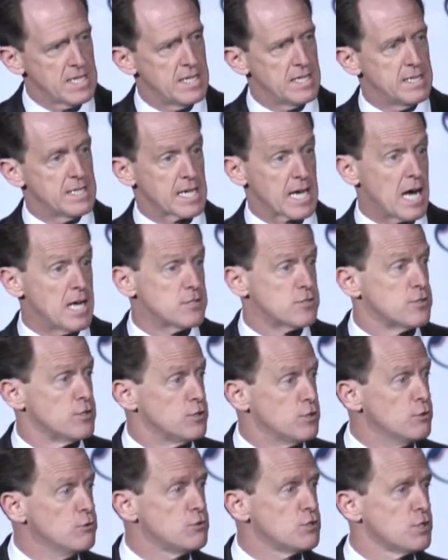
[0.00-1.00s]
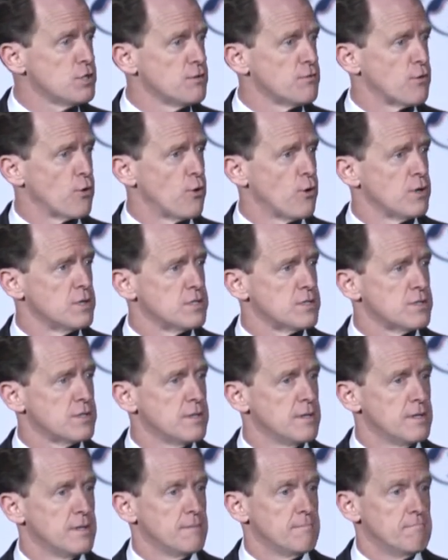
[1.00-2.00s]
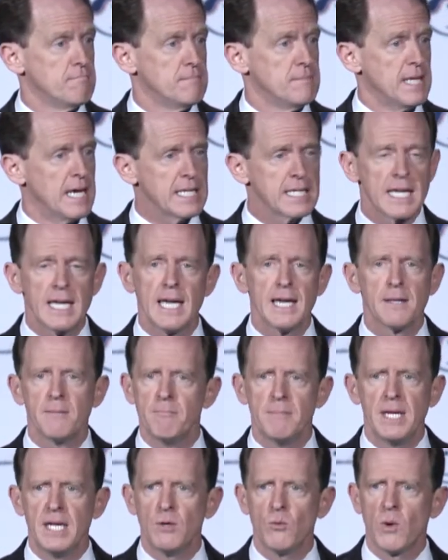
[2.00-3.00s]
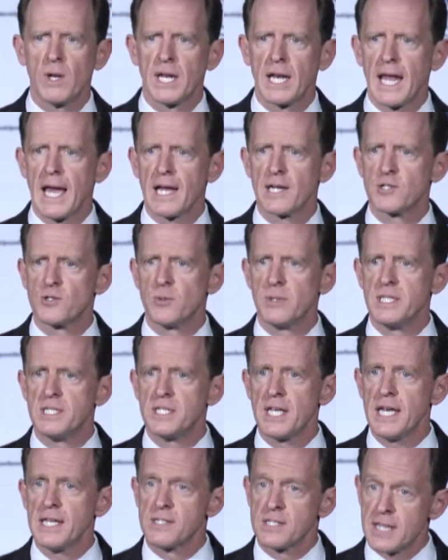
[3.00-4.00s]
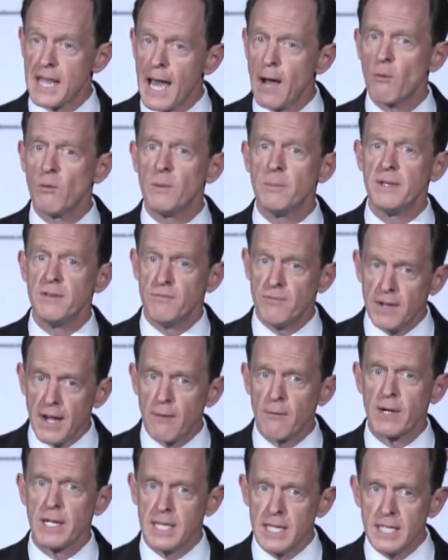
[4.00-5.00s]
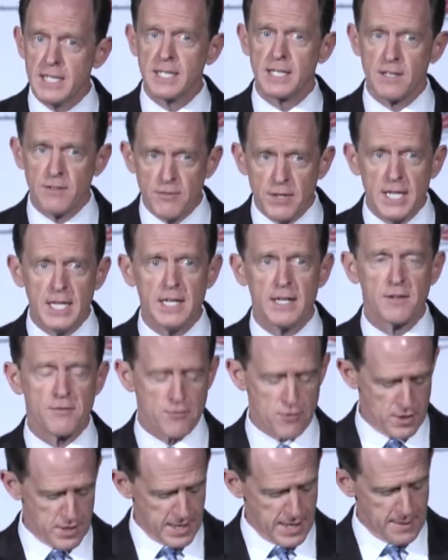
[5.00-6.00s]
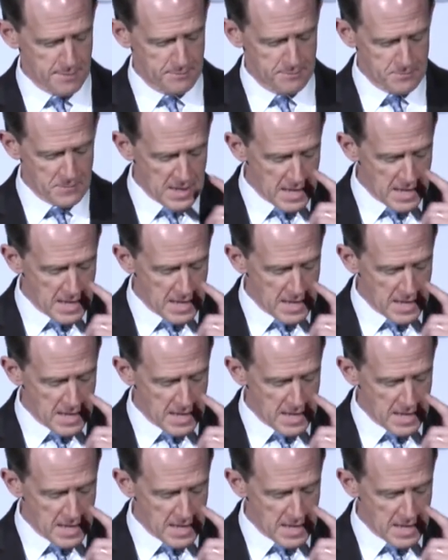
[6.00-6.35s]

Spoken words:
The Constitution, of course, that can't mean what it actually says. That would be very inconvenient for them.